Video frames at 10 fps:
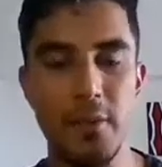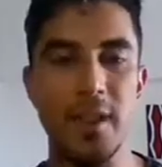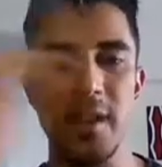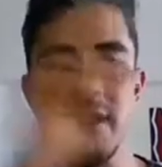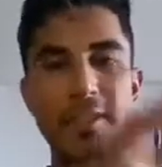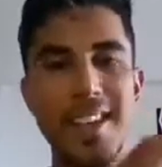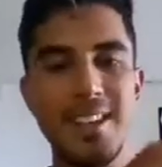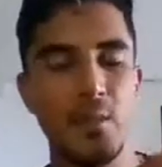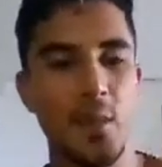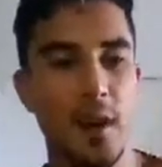If you think of
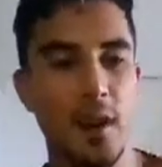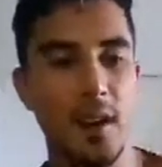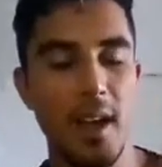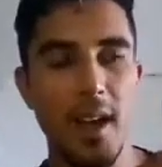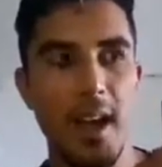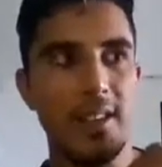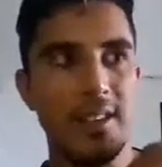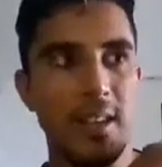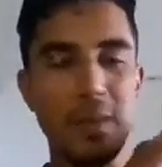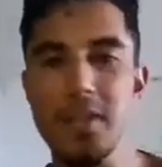stage 1
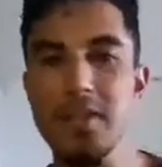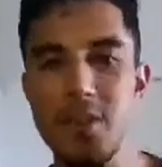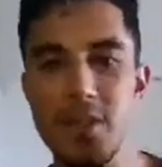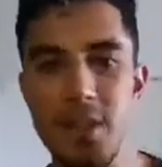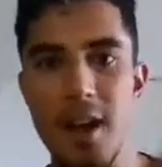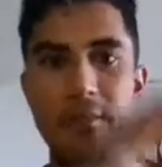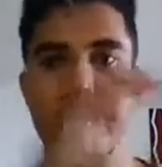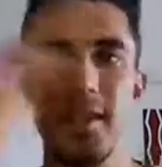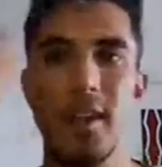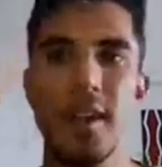as like being too
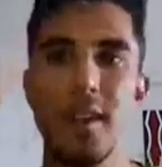soft,